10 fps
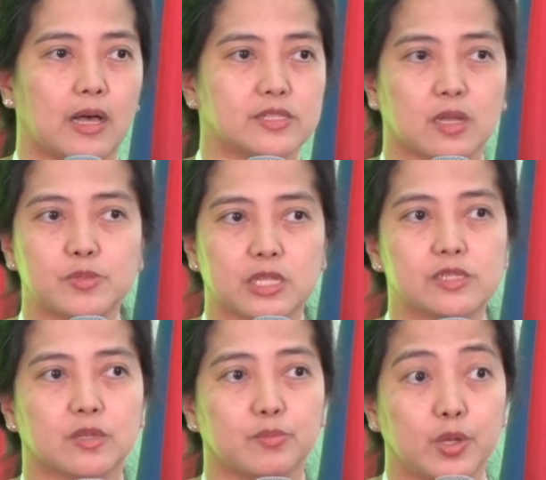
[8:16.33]

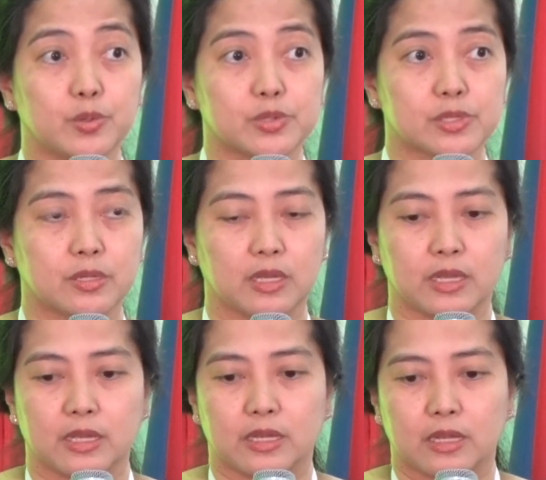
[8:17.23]
substance abuse
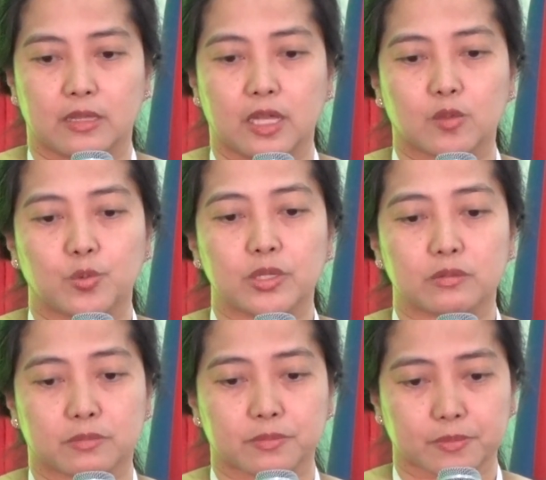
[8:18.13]
that would